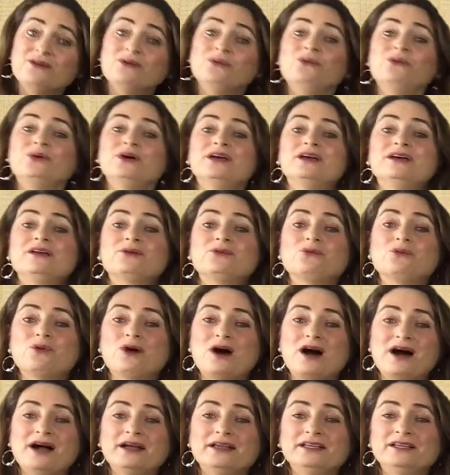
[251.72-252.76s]
where
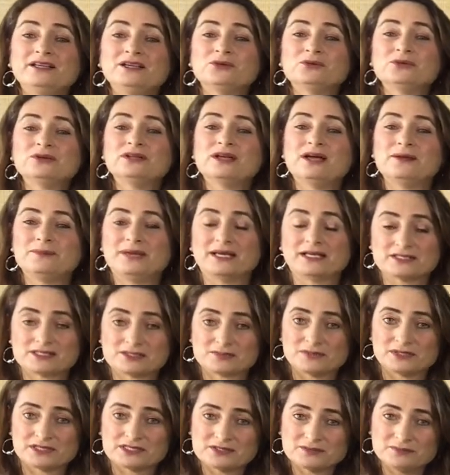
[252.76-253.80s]
y equal
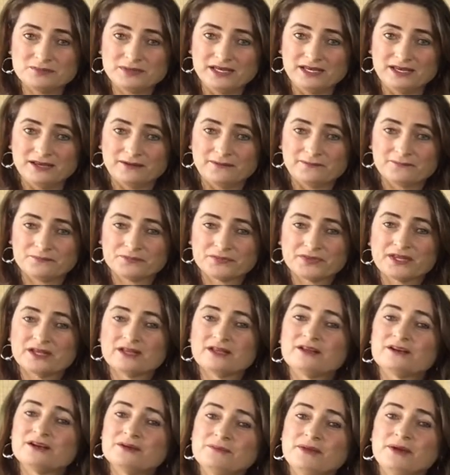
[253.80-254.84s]
mx plus b.
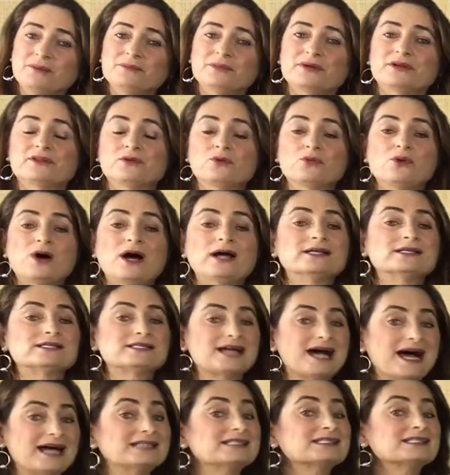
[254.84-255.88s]
Remember, the y is
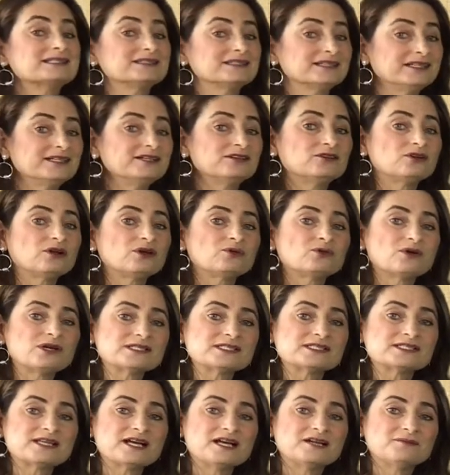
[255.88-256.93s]
isolated on one
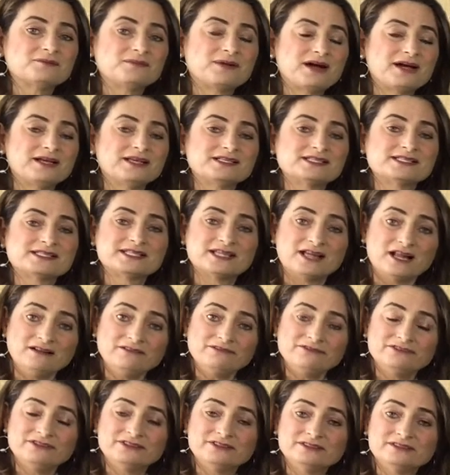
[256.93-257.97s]
side by
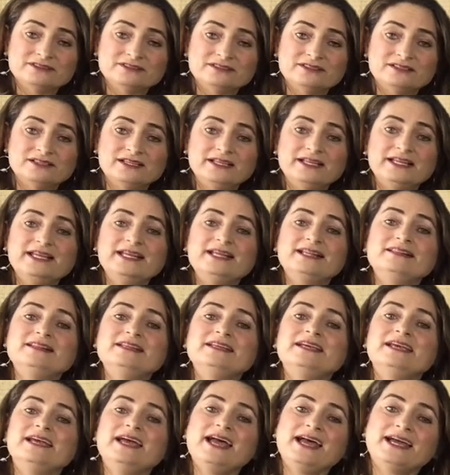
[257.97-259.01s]
itself, and
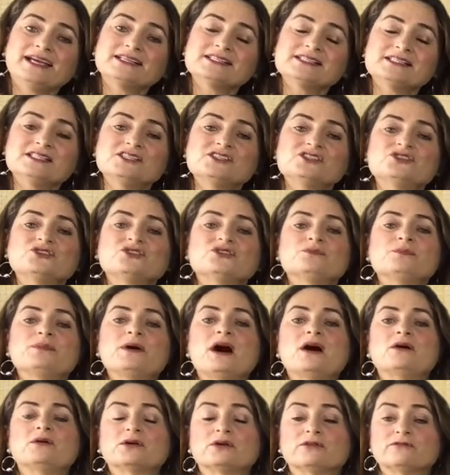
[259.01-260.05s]
the x is to the
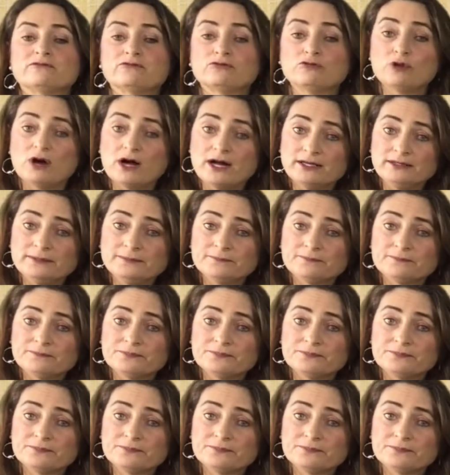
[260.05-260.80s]
power of 1, and